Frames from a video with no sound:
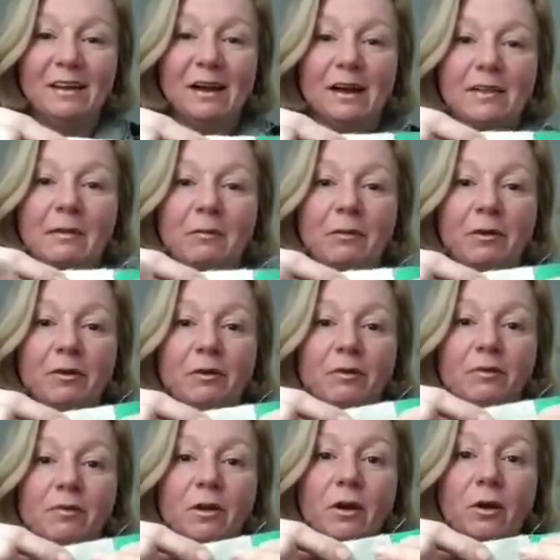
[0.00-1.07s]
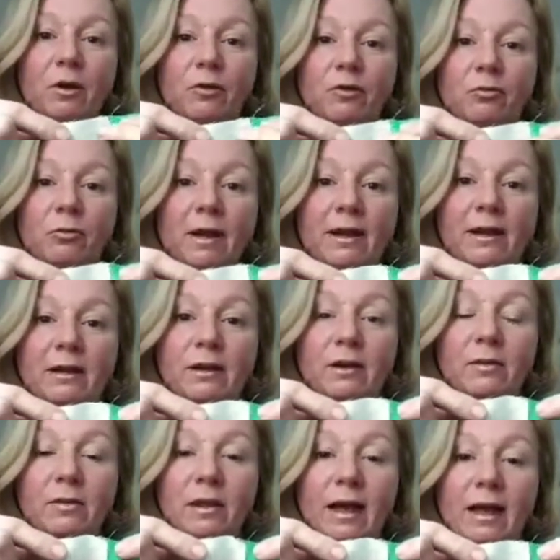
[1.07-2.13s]
And then I'm going to sew directly
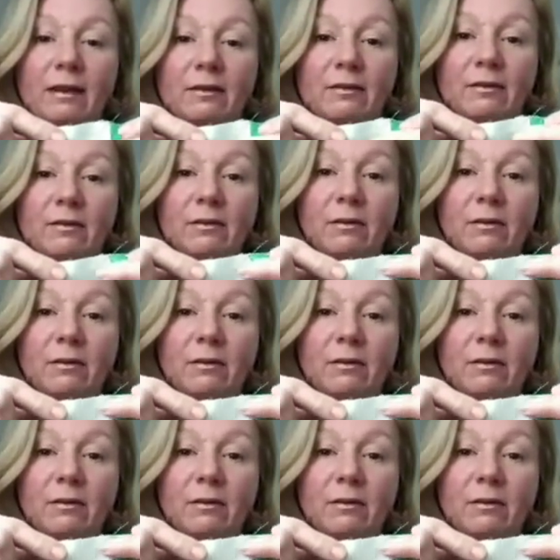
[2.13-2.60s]
on that